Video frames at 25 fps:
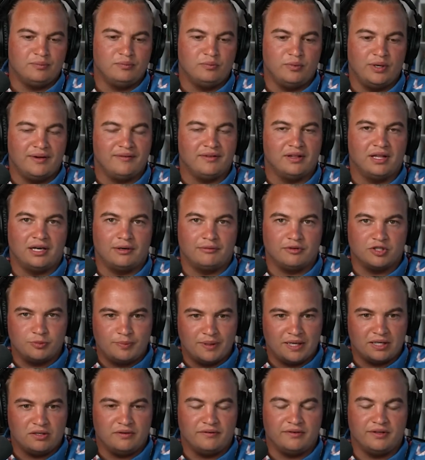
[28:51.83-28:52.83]
we have a lot of
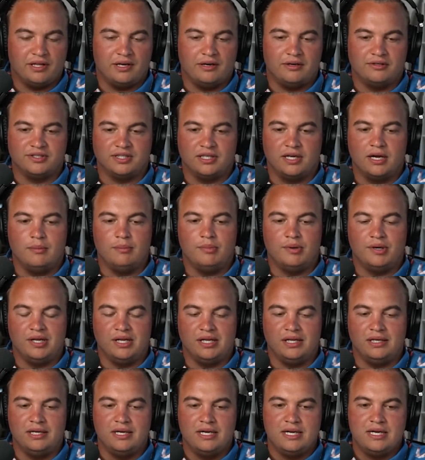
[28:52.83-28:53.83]
respect over there as a
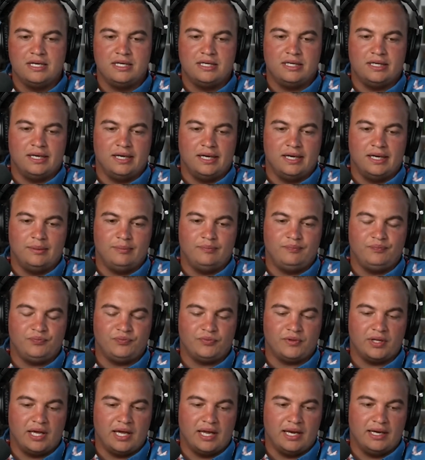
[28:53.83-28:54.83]
company.
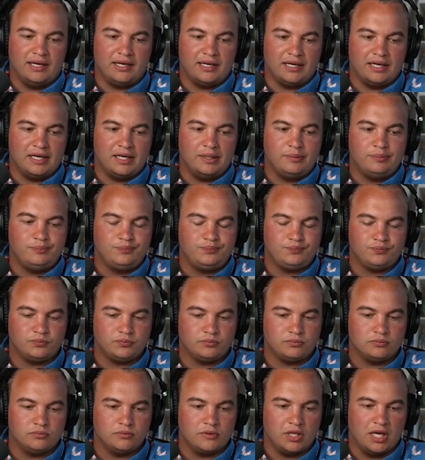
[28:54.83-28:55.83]
And
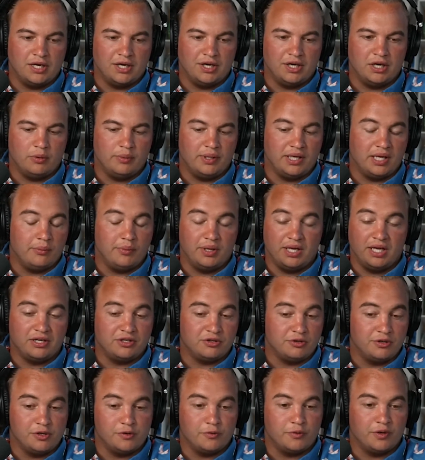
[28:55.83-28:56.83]
we get
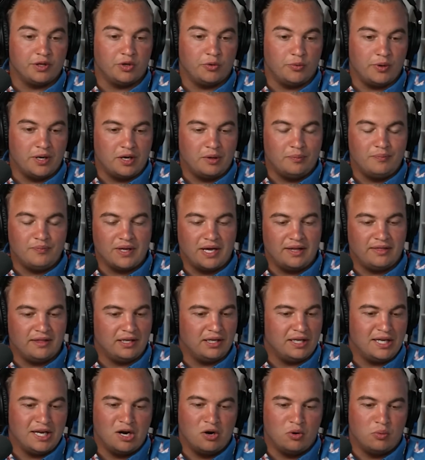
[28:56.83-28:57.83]
treated really well. I think
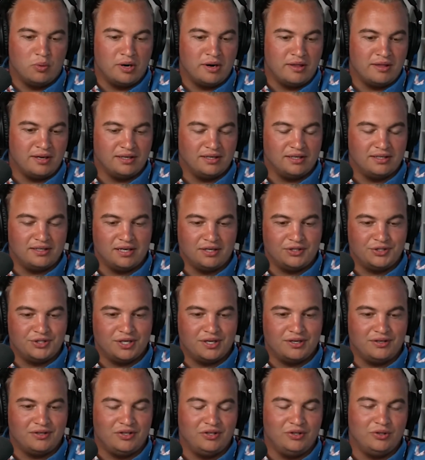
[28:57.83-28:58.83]
one thing to touch
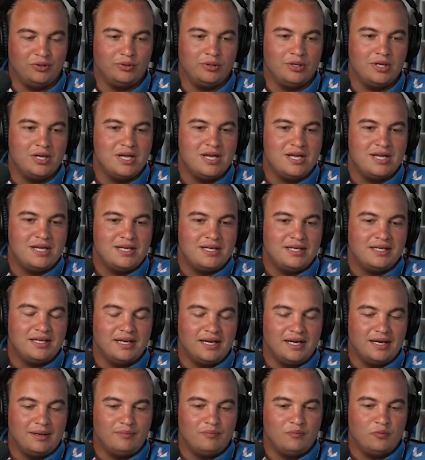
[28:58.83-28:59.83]
on too,
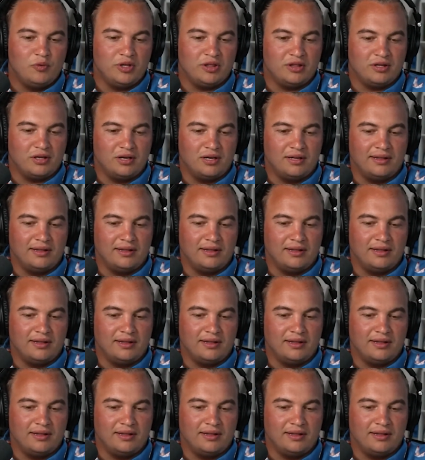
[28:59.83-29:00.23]
with a